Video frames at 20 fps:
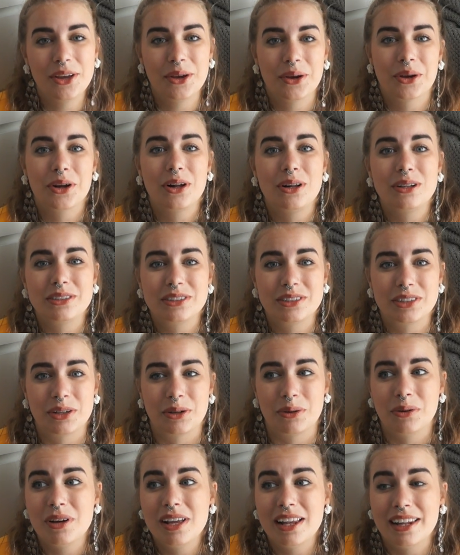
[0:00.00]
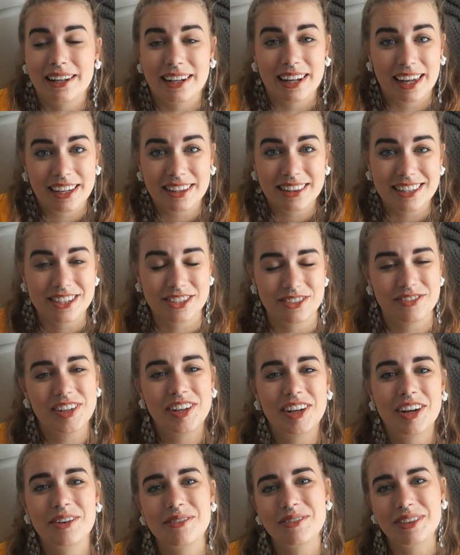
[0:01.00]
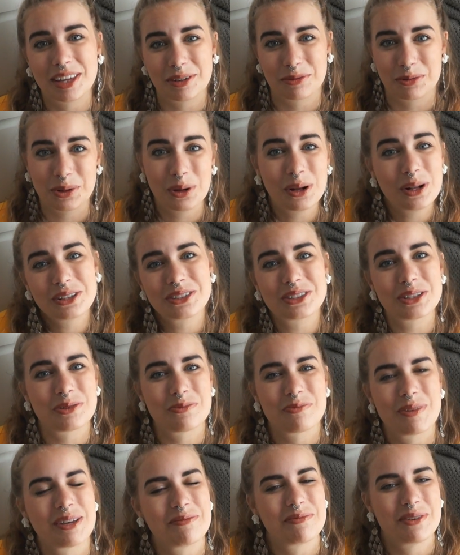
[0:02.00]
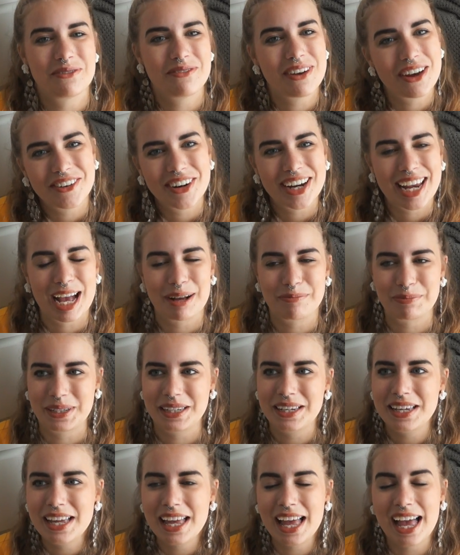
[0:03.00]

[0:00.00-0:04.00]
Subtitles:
You can also like this video. That would also make me very happy.